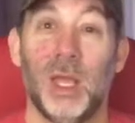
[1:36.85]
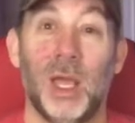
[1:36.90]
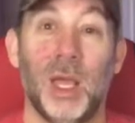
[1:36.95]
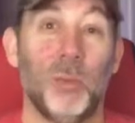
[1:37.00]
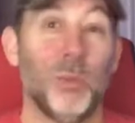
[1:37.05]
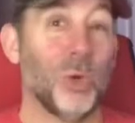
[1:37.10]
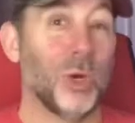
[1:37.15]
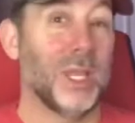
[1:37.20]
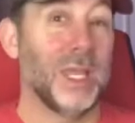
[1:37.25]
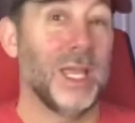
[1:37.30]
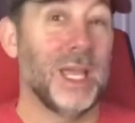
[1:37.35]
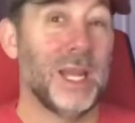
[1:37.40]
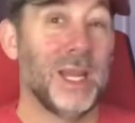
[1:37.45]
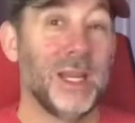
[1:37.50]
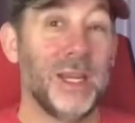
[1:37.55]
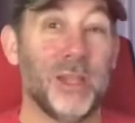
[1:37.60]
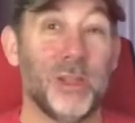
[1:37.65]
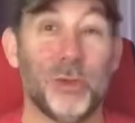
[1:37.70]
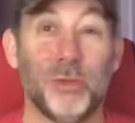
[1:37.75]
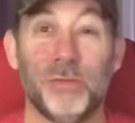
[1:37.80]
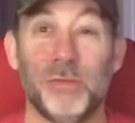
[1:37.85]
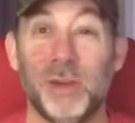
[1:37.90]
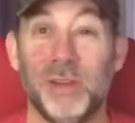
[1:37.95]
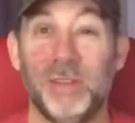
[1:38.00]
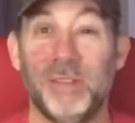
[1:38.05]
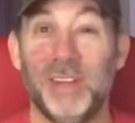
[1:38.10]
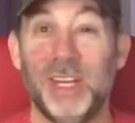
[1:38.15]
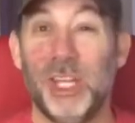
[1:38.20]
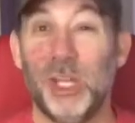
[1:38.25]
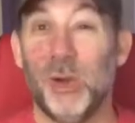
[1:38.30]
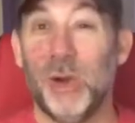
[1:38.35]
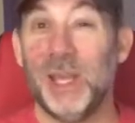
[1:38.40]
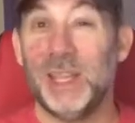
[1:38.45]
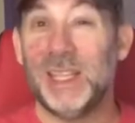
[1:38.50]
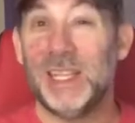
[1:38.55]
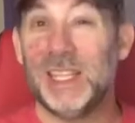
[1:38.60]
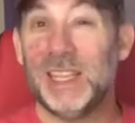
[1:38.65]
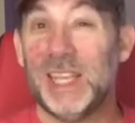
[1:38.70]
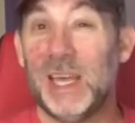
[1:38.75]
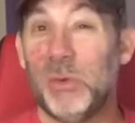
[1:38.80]
I'm working on another fun video. I
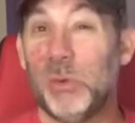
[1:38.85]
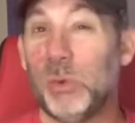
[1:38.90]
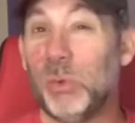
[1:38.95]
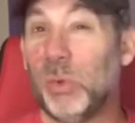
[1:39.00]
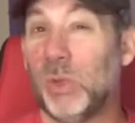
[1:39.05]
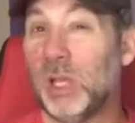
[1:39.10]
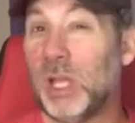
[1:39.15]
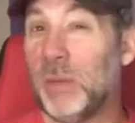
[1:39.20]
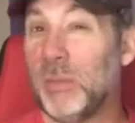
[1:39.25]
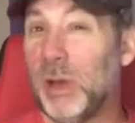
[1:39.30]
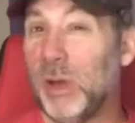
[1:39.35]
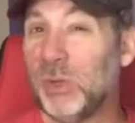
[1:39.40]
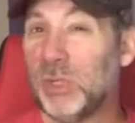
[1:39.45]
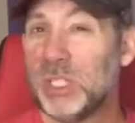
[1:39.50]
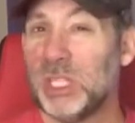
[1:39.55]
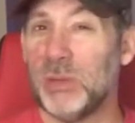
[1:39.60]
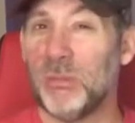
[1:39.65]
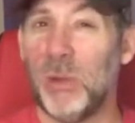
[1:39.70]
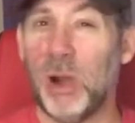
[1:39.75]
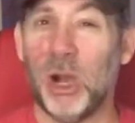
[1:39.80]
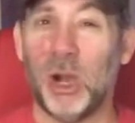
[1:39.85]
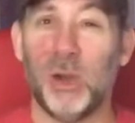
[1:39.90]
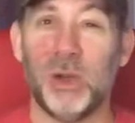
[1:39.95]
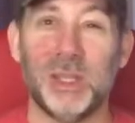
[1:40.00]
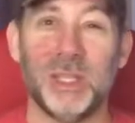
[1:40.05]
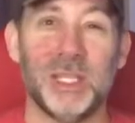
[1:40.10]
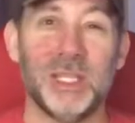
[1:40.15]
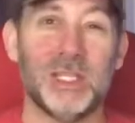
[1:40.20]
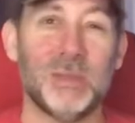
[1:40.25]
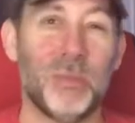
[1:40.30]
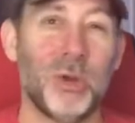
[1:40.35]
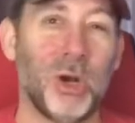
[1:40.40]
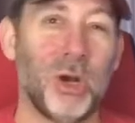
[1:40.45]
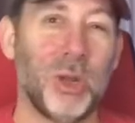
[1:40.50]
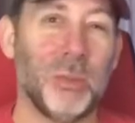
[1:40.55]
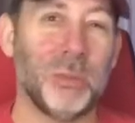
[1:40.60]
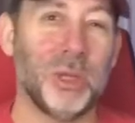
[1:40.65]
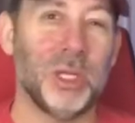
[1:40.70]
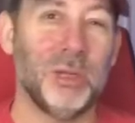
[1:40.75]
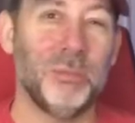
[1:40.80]
think that one will come out tomorrow. I think tomorrow
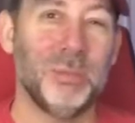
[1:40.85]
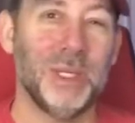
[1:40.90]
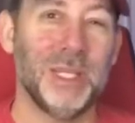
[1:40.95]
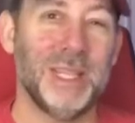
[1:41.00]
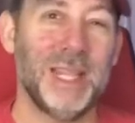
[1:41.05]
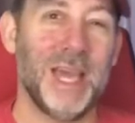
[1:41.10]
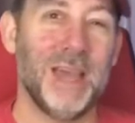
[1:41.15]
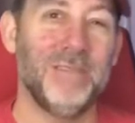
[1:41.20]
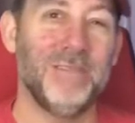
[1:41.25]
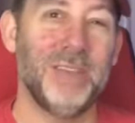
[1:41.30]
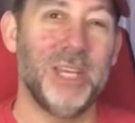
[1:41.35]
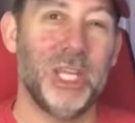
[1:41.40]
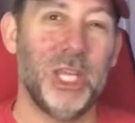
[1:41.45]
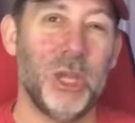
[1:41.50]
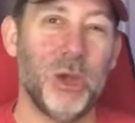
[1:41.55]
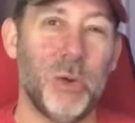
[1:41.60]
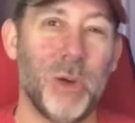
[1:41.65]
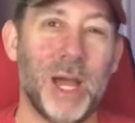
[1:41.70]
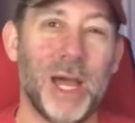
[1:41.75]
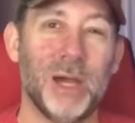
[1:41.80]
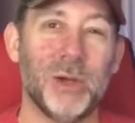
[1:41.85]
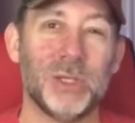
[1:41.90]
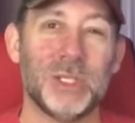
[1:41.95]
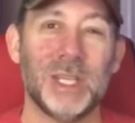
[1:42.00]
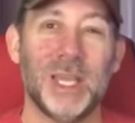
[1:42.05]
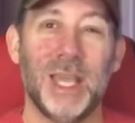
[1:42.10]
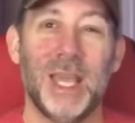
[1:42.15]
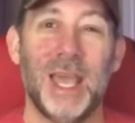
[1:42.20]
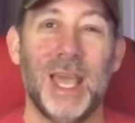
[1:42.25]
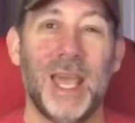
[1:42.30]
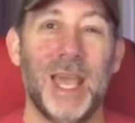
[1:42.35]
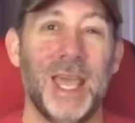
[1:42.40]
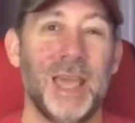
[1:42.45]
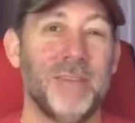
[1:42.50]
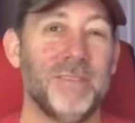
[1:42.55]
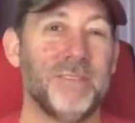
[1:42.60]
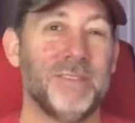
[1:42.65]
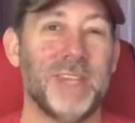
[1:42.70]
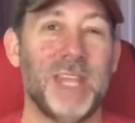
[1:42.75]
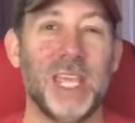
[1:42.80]
I'm going to put that video out.
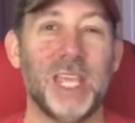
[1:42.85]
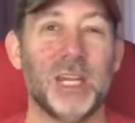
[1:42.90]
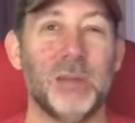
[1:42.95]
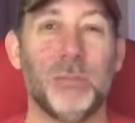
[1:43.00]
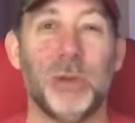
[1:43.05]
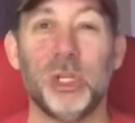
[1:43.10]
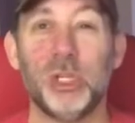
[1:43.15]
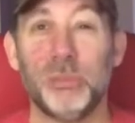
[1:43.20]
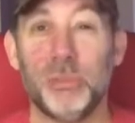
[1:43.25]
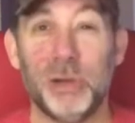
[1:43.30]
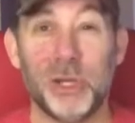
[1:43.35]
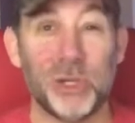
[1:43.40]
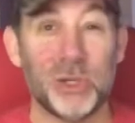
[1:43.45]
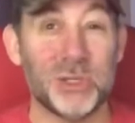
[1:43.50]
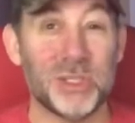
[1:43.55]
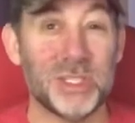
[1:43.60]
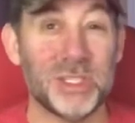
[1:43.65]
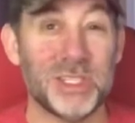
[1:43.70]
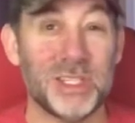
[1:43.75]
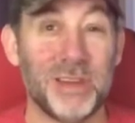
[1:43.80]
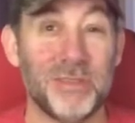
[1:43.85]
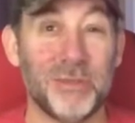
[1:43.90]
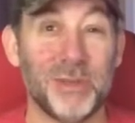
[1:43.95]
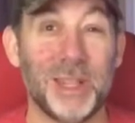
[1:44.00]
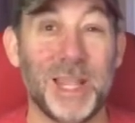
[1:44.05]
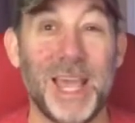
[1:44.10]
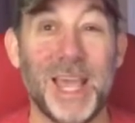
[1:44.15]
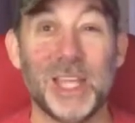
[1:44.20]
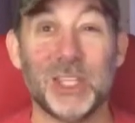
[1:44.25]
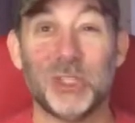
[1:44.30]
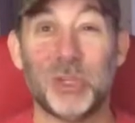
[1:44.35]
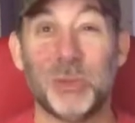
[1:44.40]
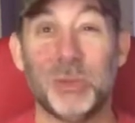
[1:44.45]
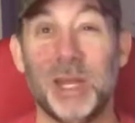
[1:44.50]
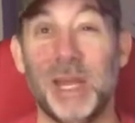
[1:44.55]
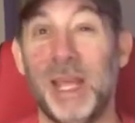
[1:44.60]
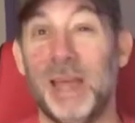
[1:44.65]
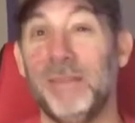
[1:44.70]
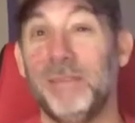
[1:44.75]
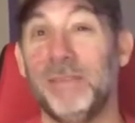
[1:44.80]
Have taken a bunch of pictures and stuff for that, so I'm going
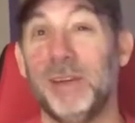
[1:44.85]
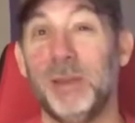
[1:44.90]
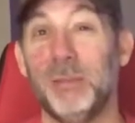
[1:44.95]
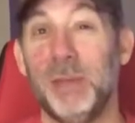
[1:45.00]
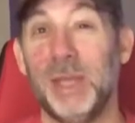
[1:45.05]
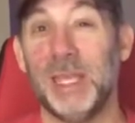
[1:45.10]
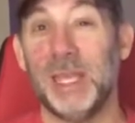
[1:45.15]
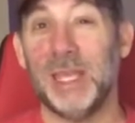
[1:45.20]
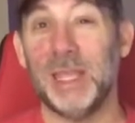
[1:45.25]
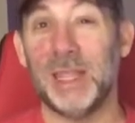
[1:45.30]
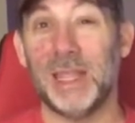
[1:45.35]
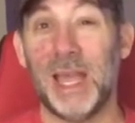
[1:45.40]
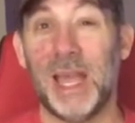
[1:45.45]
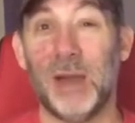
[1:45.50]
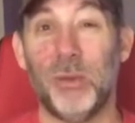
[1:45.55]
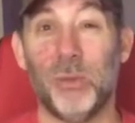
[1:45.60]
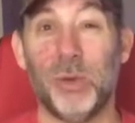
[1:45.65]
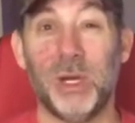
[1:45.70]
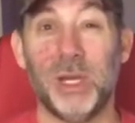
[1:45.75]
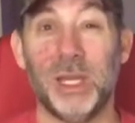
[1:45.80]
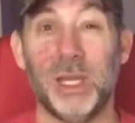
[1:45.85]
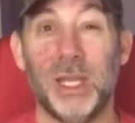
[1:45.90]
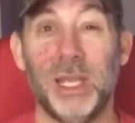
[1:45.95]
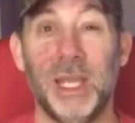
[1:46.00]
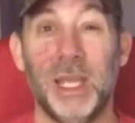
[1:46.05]
to have fun making that one